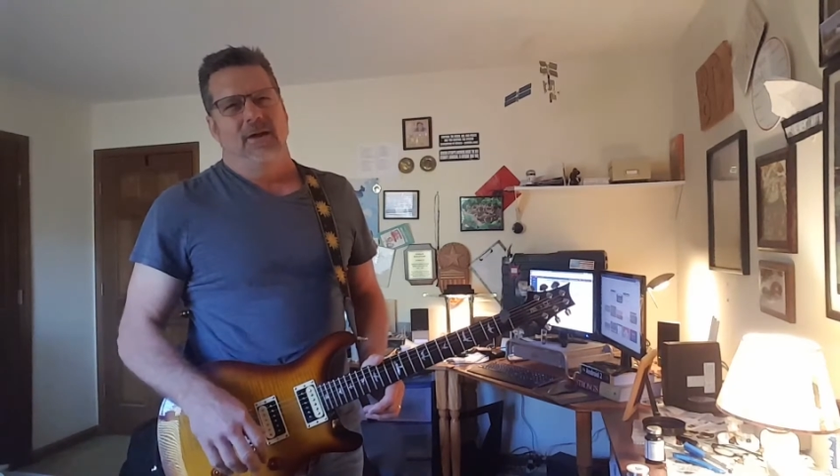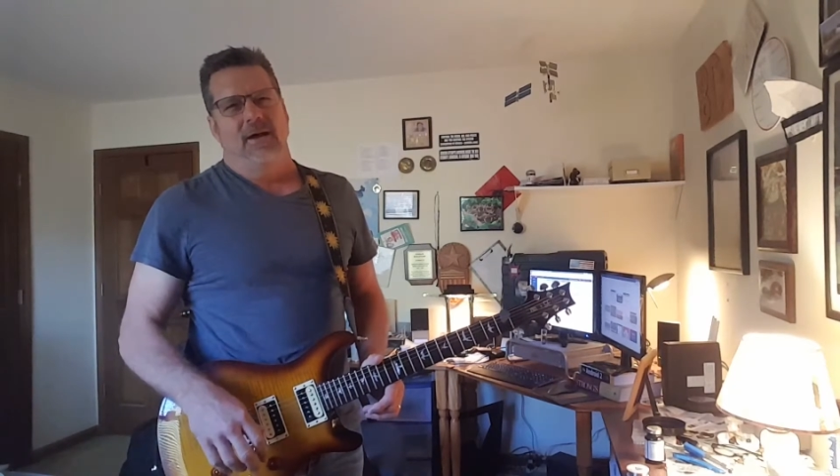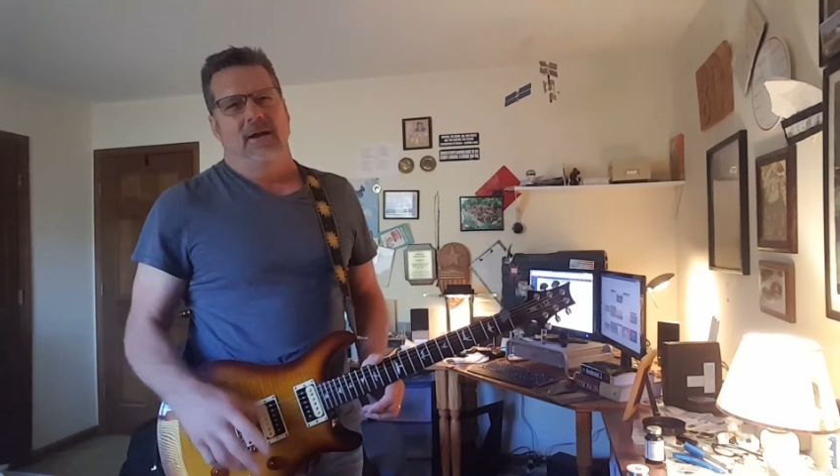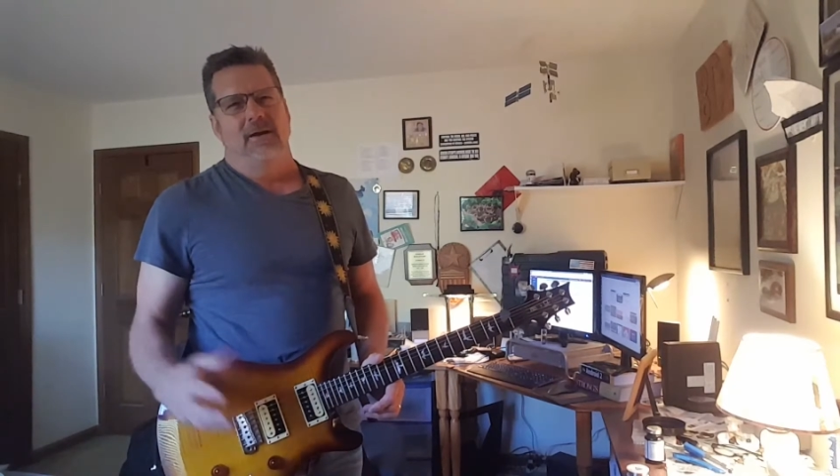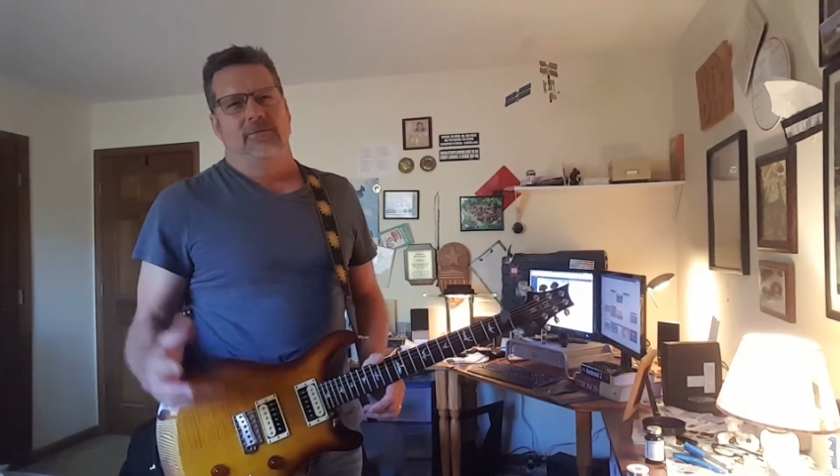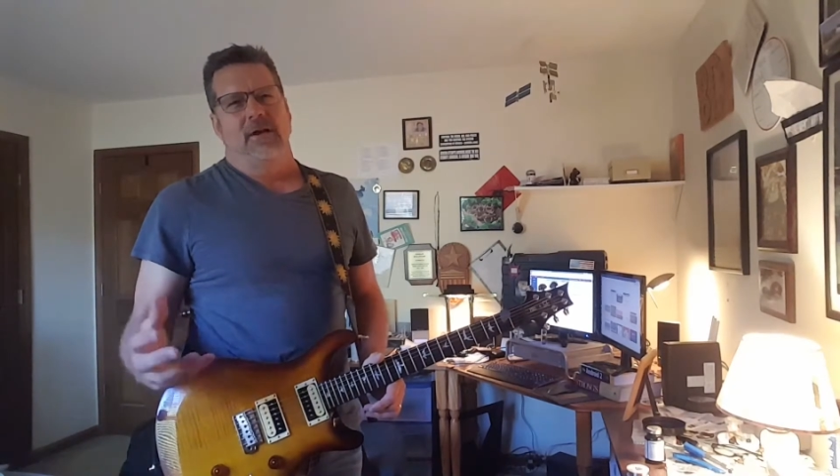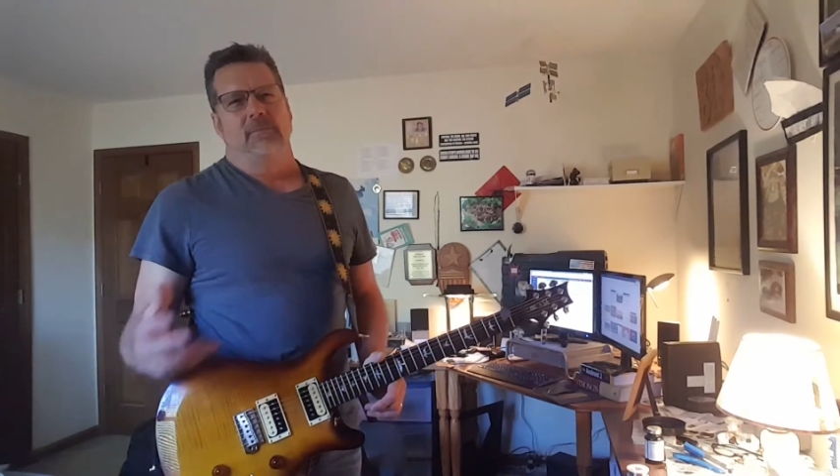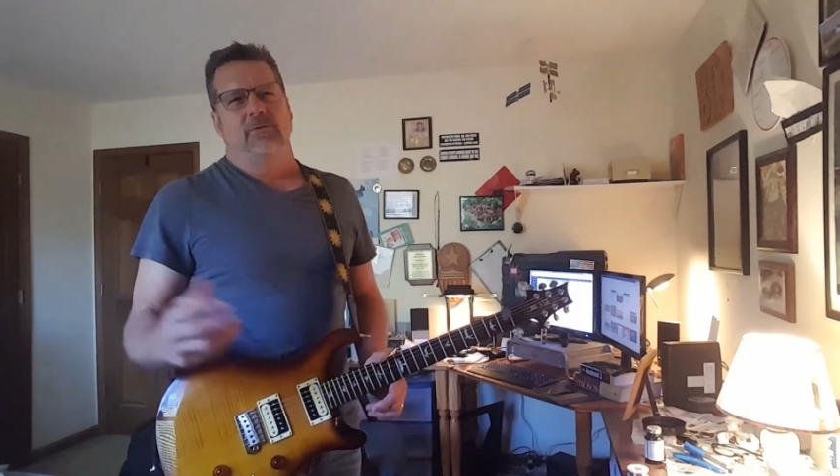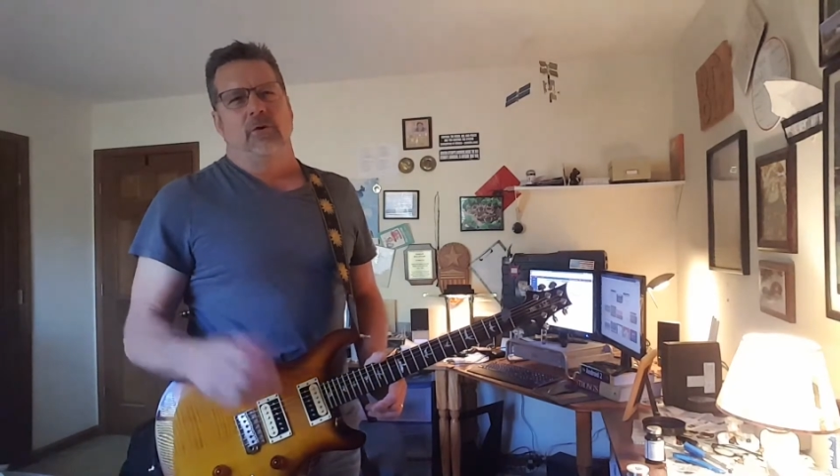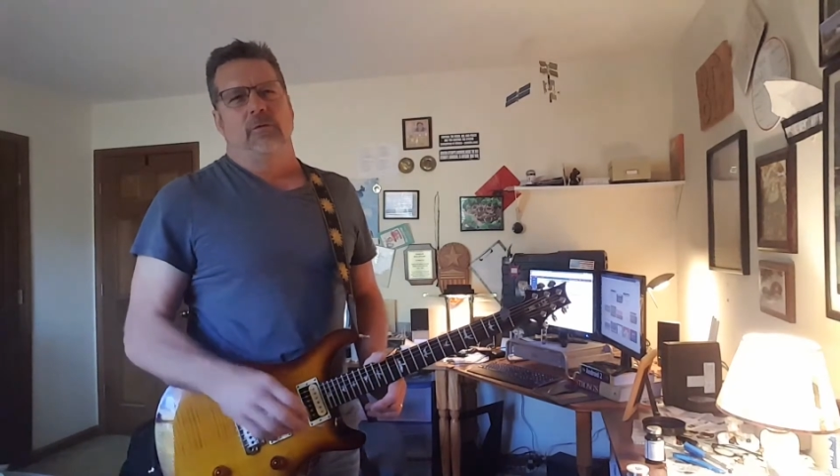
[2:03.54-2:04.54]
that I've gotten
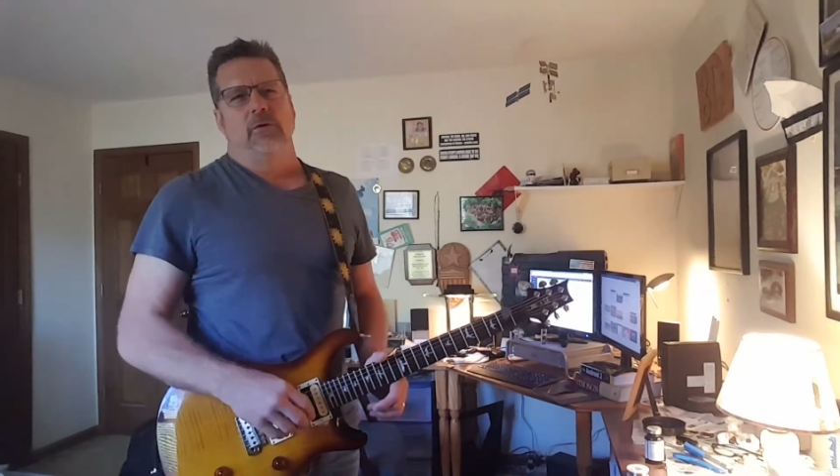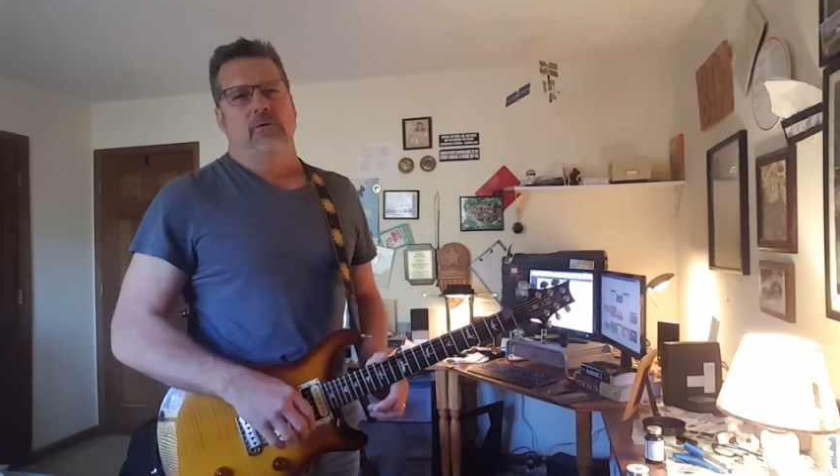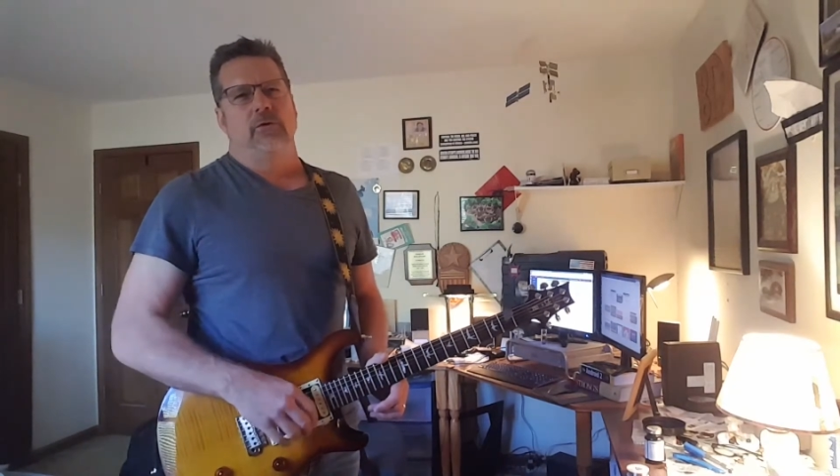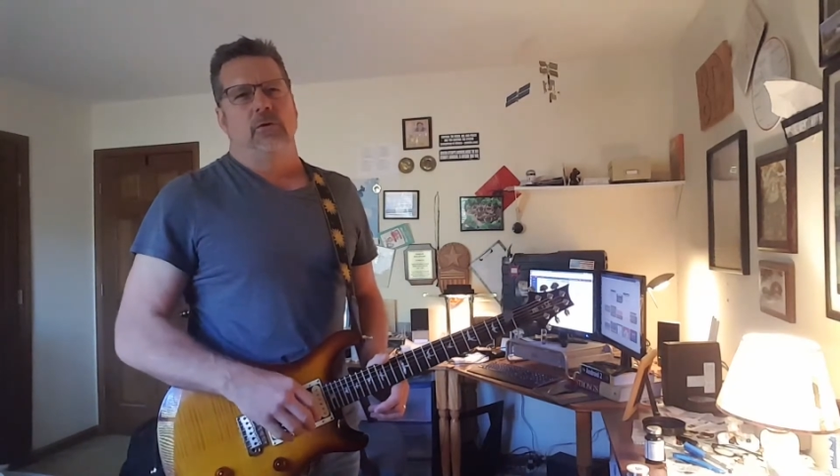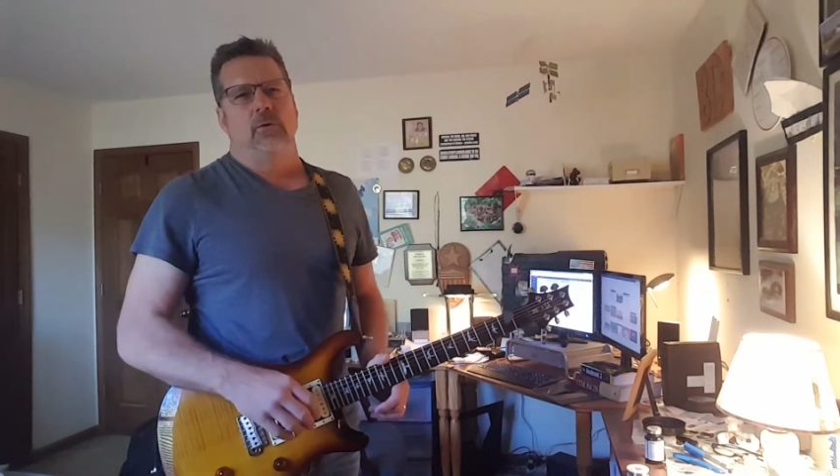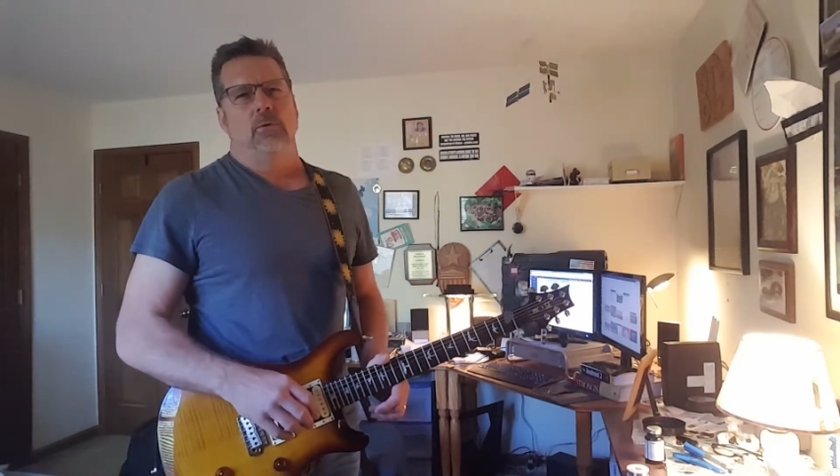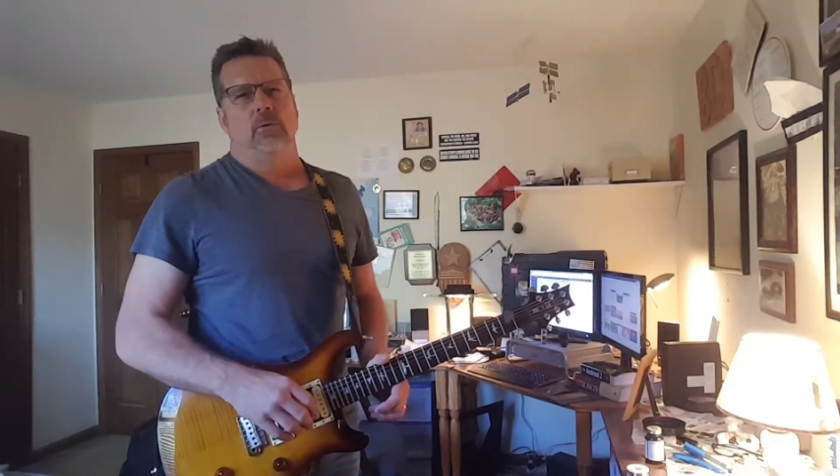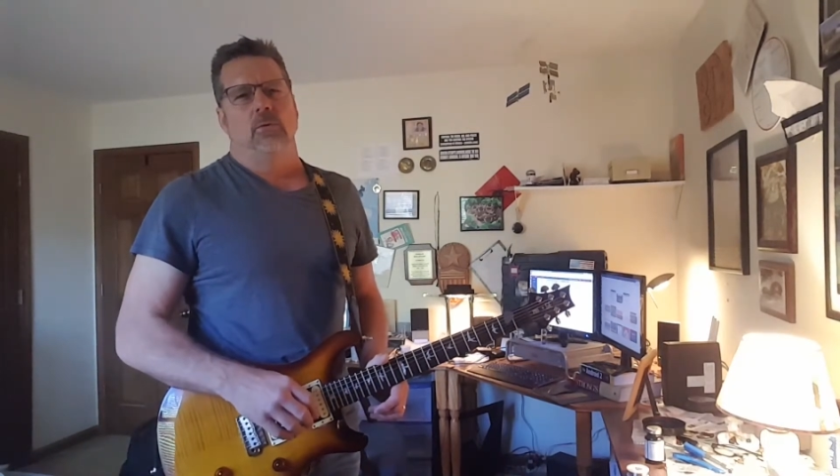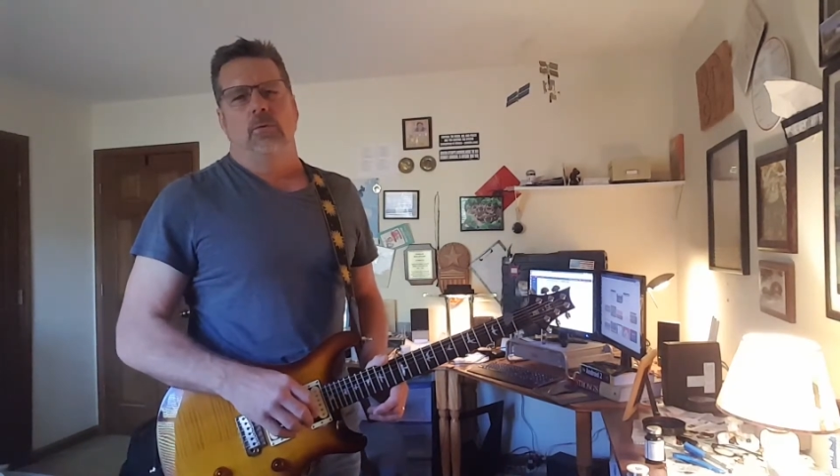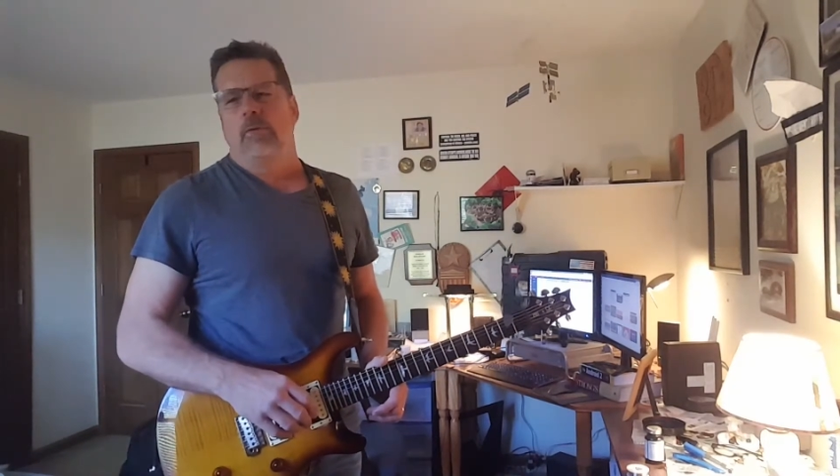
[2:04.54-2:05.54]
myself into